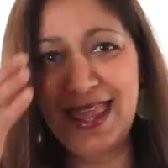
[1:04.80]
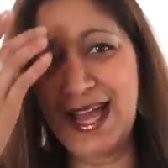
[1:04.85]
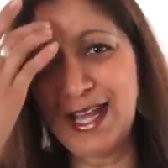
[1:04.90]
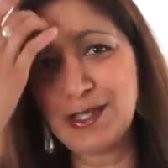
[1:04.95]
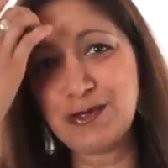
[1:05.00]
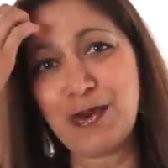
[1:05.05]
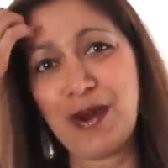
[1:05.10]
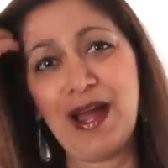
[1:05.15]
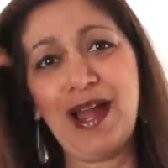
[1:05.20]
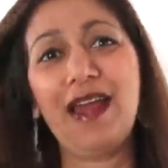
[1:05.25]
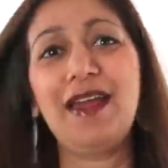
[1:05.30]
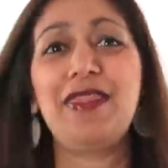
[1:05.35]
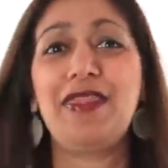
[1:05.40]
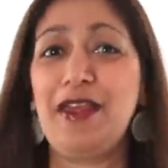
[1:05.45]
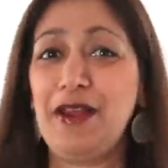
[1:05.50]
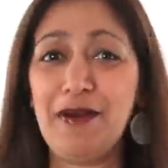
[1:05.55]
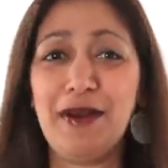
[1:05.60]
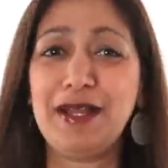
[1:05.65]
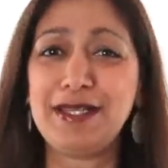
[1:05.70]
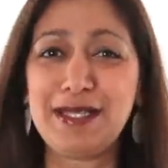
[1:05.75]
That's why
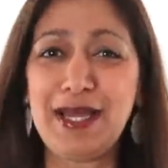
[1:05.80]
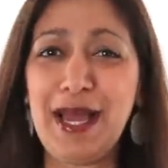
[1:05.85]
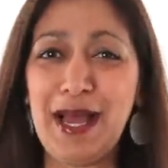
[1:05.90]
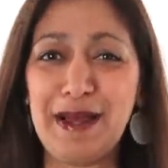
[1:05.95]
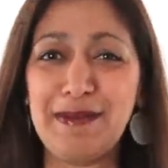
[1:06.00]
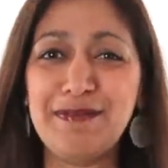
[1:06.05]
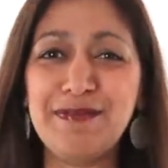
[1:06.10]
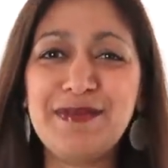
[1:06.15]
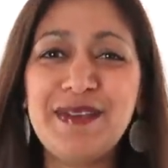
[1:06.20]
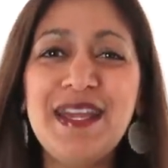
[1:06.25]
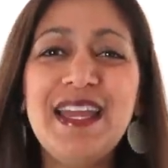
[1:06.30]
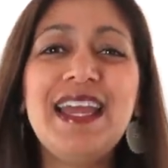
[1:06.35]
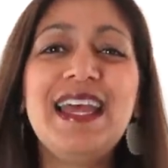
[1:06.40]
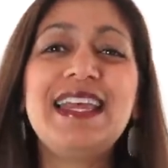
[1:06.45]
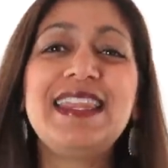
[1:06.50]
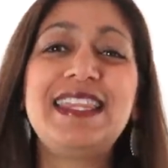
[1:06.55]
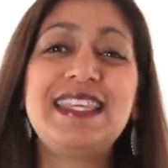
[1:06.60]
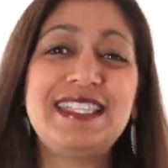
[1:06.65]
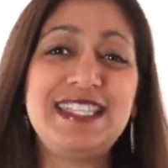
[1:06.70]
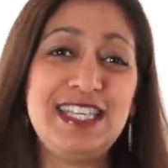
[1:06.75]
they're on top.
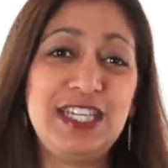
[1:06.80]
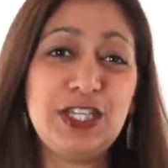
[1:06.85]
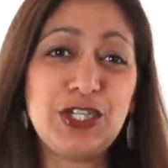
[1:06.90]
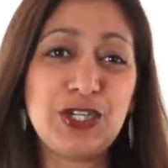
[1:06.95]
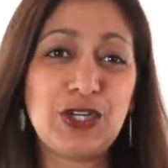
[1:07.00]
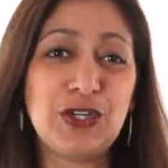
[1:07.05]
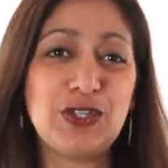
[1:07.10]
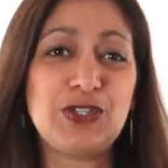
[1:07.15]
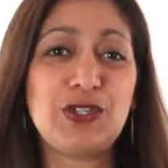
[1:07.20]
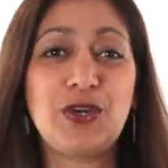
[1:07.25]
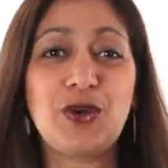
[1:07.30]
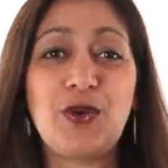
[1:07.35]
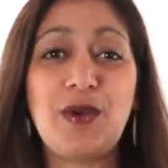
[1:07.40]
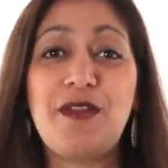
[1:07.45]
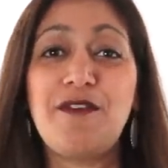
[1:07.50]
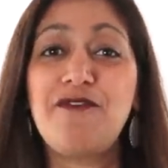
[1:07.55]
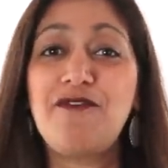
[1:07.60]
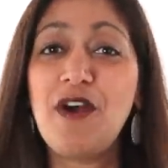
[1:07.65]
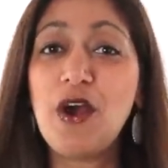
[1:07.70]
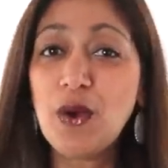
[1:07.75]
The t-shirts you're going
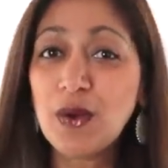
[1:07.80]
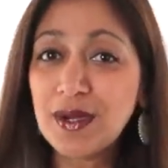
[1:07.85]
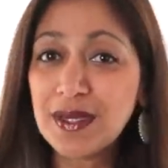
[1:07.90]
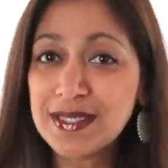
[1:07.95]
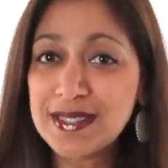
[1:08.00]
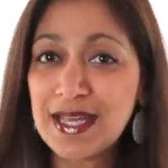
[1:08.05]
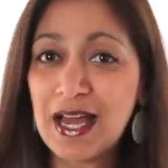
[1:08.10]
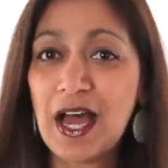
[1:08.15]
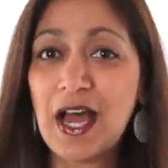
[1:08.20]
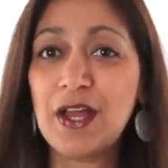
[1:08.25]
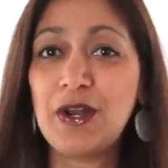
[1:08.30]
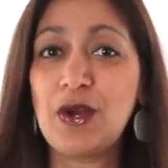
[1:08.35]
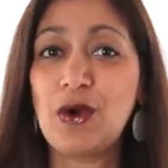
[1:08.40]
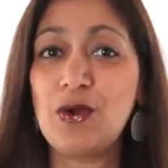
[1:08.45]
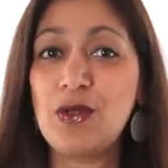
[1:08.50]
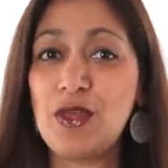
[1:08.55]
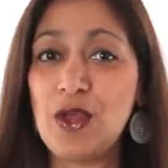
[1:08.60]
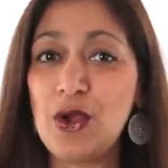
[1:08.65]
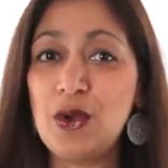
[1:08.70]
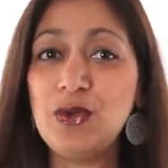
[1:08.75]
to focus on
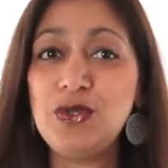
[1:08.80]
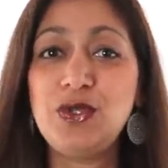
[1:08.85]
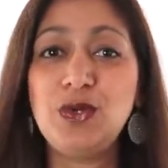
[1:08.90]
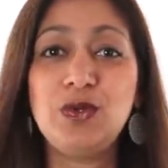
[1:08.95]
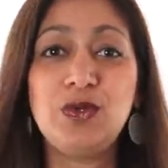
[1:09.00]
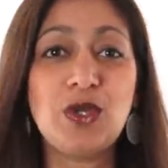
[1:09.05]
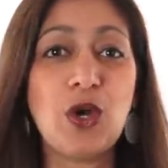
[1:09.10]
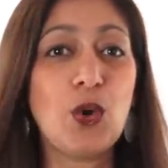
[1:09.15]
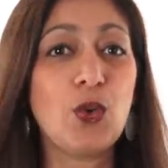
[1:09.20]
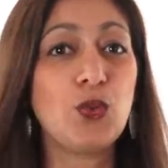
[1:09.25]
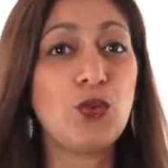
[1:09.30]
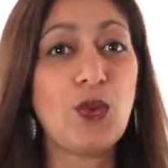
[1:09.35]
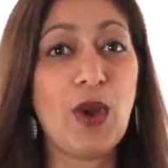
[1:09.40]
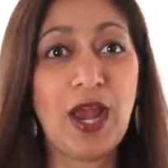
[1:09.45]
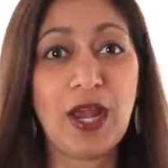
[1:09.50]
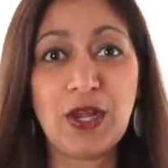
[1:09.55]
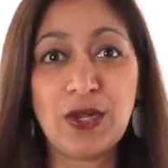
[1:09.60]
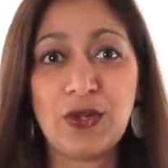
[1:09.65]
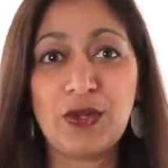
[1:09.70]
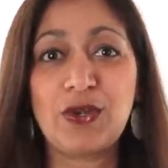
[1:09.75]
are those you don't
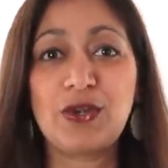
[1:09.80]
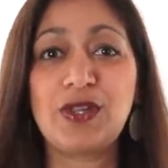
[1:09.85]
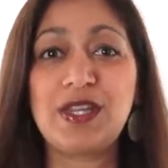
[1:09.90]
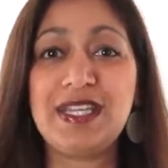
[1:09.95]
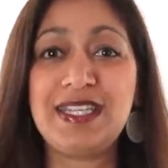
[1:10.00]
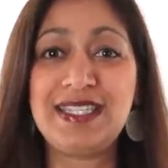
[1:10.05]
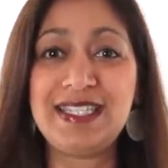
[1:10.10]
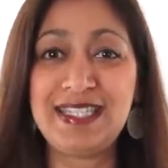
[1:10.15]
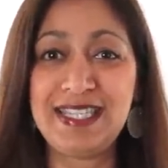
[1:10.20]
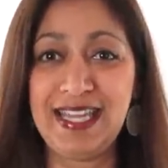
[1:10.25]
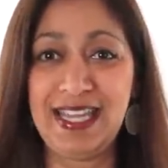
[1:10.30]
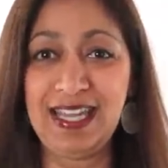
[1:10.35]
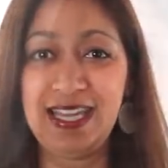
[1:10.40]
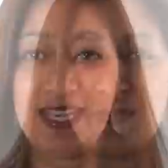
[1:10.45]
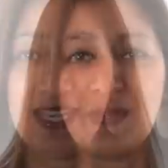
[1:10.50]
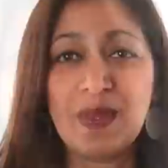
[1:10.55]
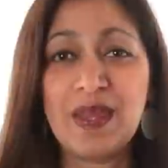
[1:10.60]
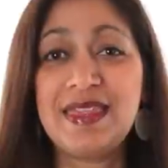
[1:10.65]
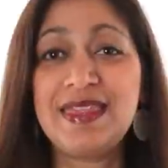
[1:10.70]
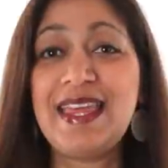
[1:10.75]
regularly see.
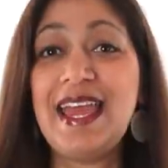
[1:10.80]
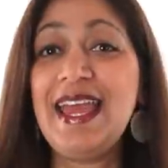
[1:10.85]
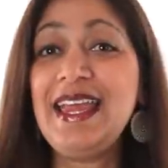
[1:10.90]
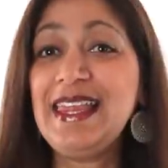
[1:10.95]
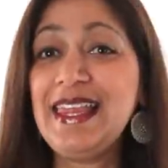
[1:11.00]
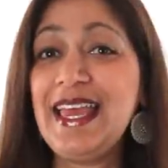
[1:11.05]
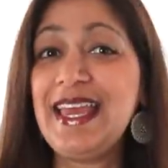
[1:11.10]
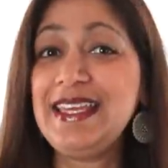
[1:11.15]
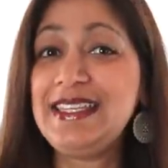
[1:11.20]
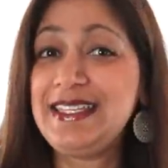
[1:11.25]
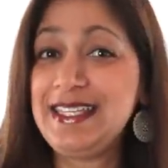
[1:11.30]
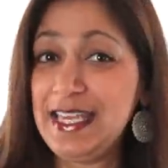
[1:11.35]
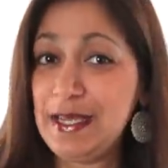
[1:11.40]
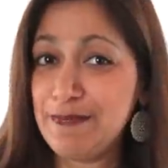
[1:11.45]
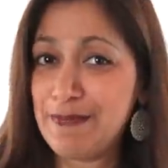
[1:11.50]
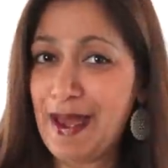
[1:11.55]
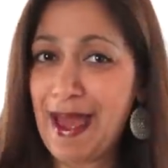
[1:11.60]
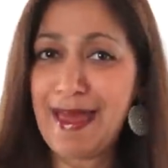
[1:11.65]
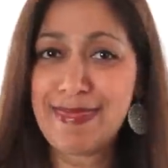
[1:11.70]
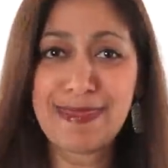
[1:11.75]
They lay
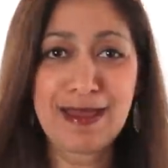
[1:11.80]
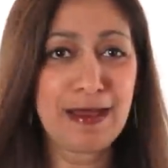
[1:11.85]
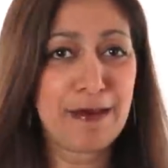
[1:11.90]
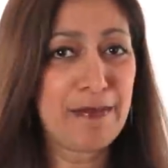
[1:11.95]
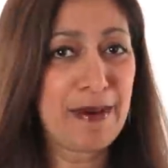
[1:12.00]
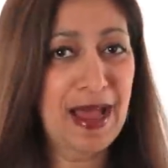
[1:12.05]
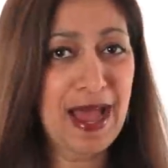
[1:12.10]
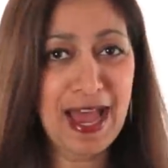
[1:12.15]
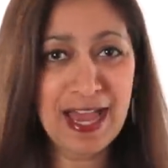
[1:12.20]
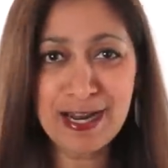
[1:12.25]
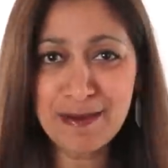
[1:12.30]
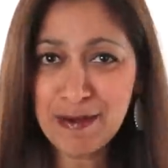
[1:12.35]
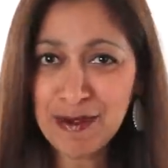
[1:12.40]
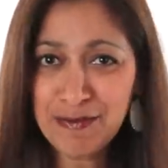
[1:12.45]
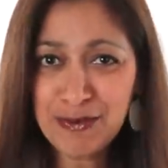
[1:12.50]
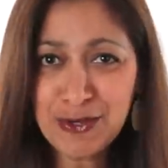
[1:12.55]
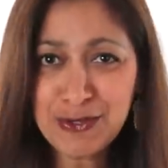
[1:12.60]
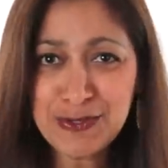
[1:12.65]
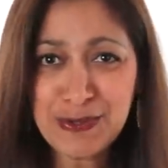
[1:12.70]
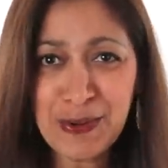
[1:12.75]
deep at the bottom
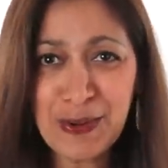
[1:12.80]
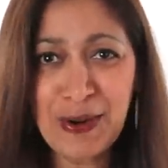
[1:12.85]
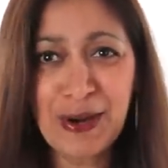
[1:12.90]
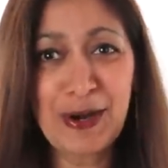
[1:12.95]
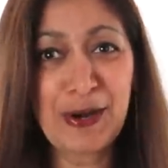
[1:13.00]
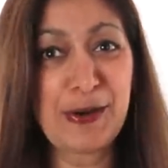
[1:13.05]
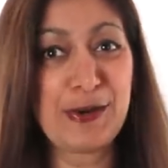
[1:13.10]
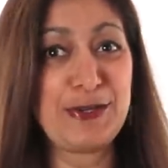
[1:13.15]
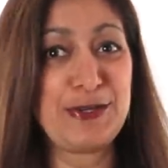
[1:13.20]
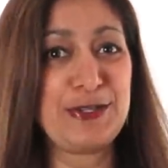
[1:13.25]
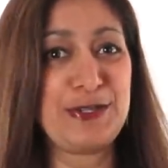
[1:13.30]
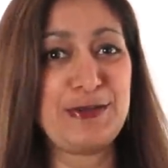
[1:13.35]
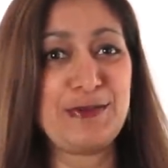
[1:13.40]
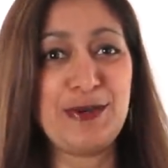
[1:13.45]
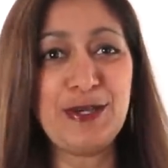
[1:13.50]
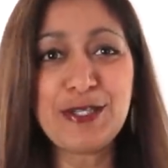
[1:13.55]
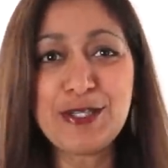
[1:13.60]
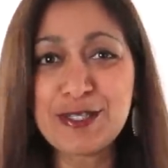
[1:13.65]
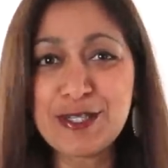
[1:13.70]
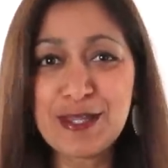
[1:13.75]
of your drawer or
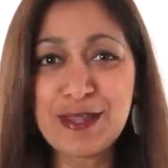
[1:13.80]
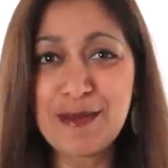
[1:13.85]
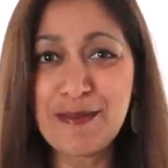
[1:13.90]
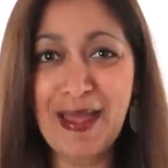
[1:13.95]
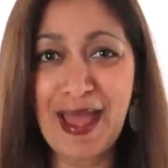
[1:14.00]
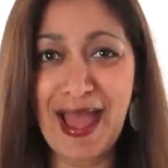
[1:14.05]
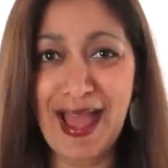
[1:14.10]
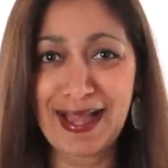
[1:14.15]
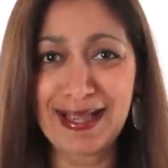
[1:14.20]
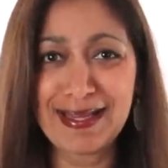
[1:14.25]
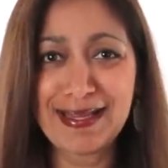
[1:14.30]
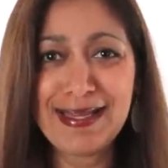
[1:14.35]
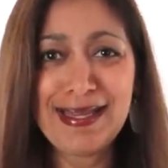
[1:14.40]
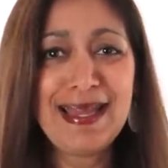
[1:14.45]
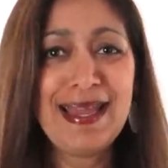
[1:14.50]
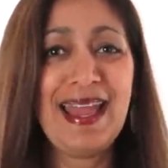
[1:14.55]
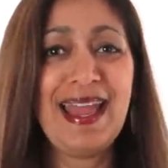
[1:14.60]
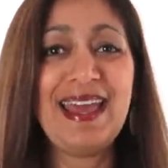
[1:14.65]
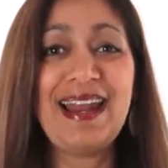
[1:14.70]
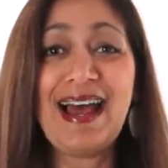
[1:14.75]
smushed in the back.
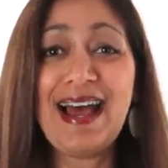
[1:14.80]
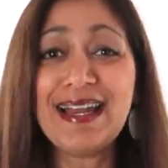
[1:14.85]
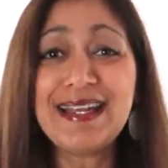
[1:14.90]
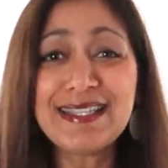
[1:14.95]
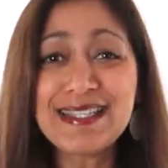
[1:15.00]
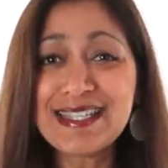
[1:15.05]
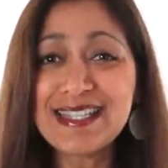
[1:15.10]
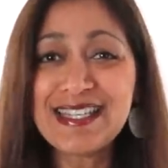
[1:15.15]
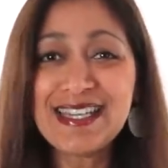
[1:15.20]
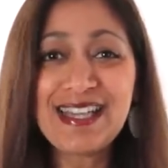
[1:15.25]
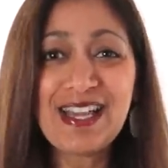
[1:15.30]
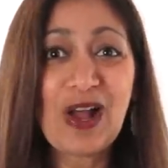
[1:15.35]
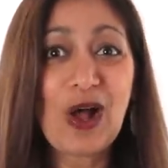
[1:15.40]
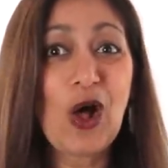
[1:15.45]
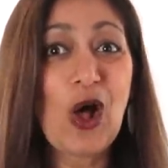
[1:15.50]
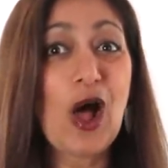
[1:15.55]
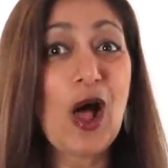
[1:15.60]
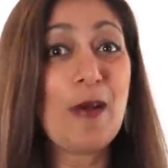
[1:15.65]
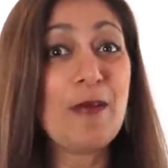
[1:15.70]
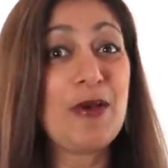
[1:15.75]
And honestly,
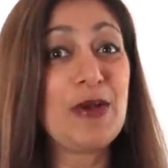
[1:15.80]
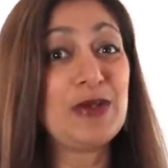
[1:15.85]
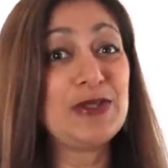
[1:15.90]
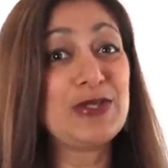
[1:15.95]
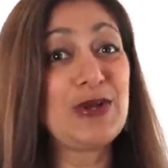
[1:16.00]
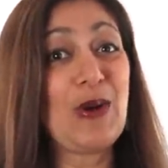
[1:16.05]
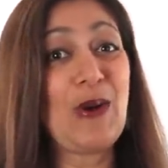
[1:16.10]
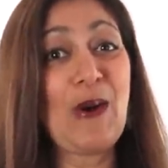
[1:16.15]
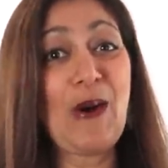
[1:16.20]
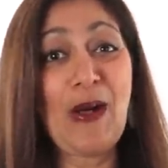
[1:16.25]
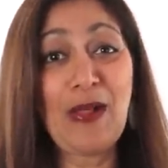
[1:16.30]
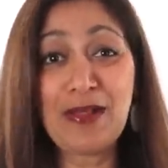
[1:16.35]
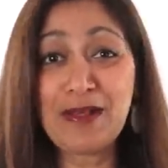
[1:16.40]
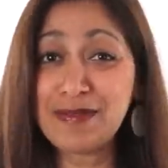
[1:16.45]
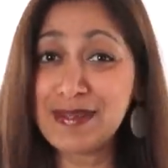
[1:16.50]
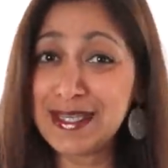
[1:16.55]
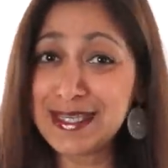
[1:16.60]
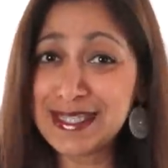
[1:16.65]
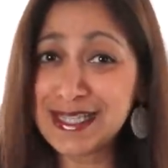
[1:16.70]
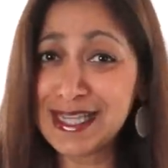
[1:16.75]
almost all
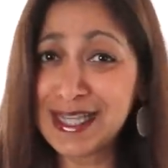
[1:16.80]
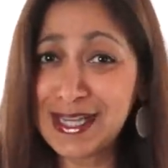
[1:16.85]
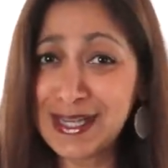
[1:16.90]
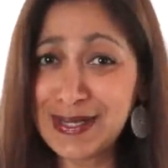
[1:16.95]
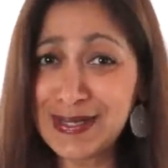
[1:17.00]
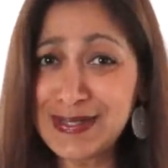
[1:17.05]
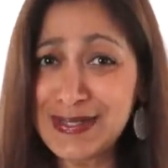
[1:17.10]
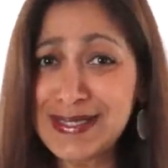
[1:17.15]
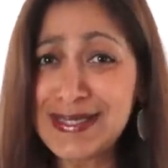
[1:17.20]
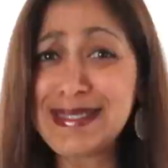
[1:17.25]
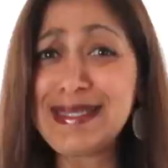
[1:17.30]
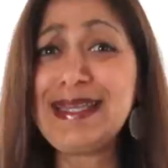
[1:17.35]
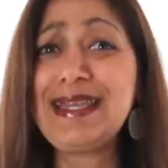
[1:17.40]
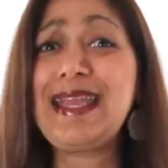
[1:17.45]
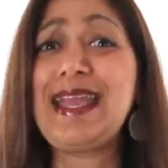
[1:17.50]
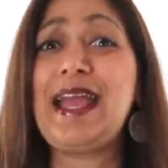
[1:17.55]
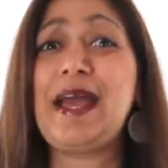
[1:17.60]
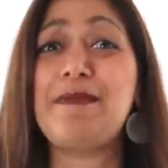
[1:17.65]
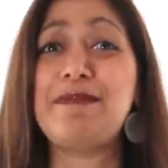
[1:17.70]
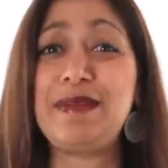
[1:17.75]
of these clothes
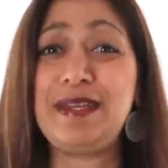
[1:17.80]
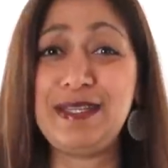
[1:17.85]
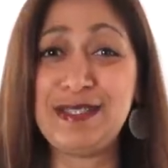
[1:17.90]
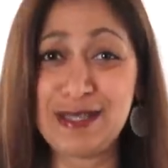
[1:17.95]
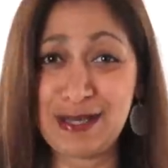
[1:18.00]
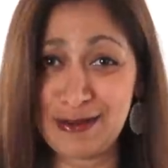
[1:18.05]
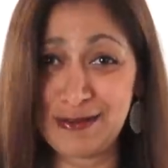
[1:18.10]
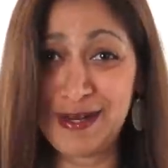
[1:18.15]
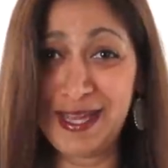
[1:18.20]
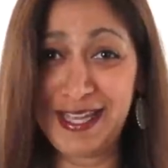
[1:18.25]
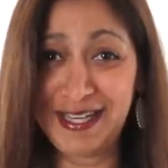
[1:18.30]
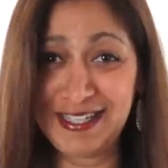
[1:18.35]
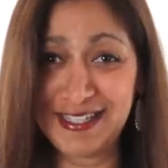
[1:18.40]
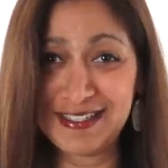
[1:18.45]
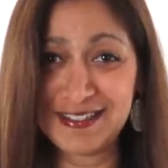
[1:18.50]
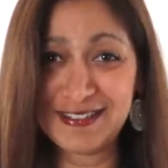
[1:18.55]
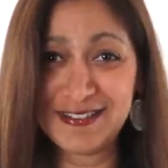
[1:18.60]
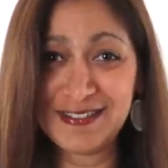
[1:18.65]
can be donated.